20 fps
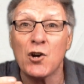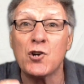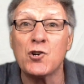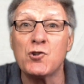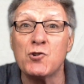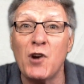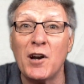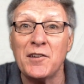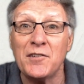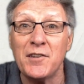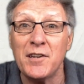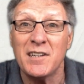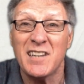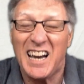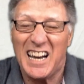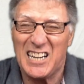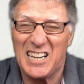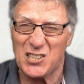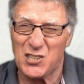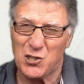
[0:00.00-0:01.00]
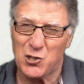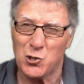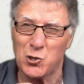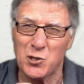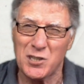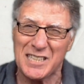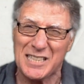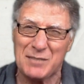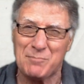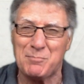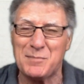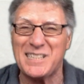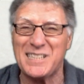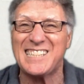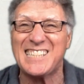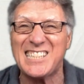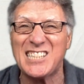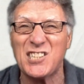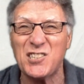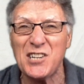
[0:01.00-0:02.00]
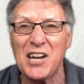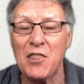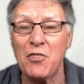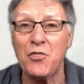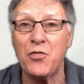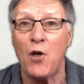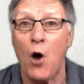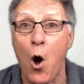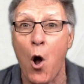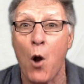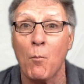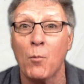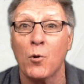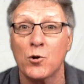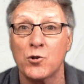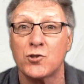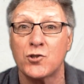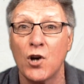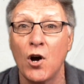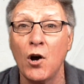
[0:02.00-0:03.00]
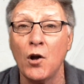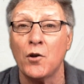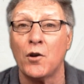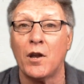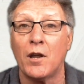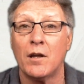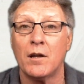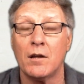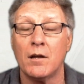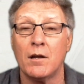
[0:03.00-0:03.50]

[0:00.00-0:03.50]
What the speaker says: Grunting and groaning, my strength almost gone.